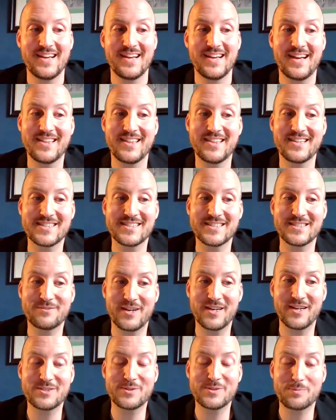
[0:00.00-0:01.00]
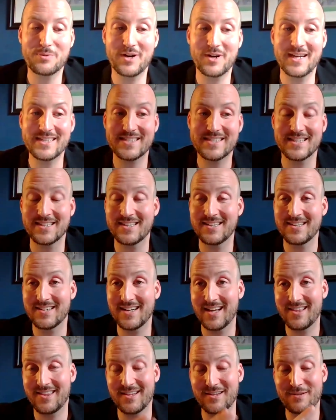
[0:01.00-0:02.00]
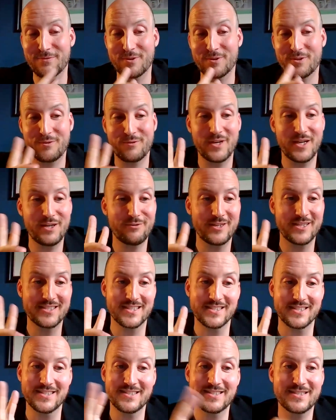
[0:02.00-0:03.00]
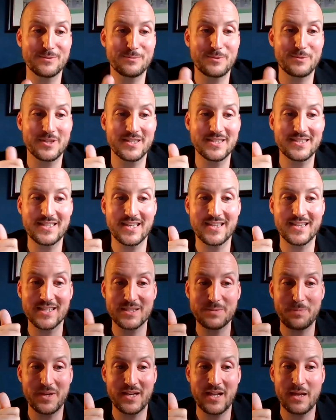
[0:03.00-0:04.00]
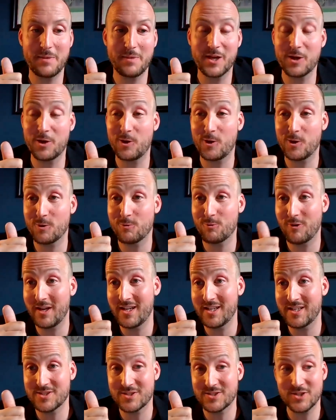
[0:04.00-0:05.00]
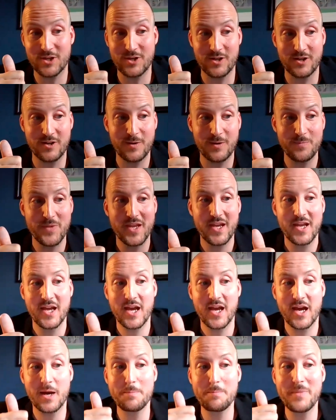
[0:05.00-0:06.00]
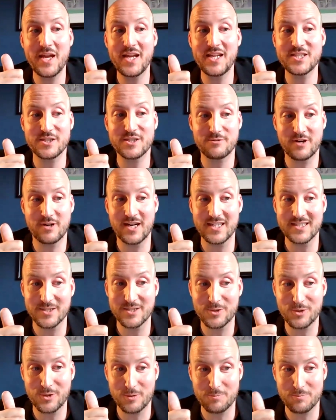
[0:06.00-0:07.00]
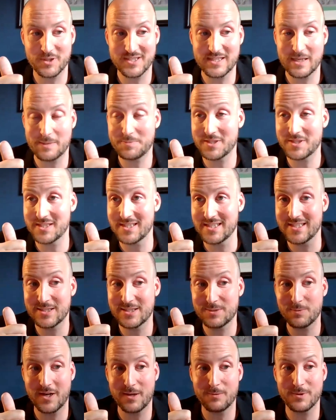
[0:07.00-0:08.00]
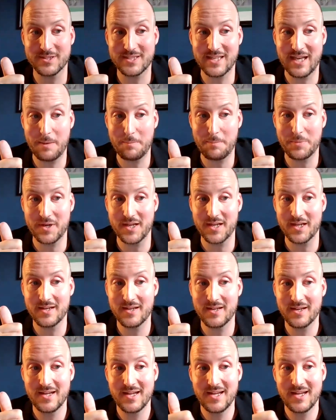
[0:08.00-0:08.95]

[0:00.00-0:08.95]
And this is very surprising, I think, for 3 reasons. One is that this pandemic already saw a major rise in corporate subsidies when it was happening.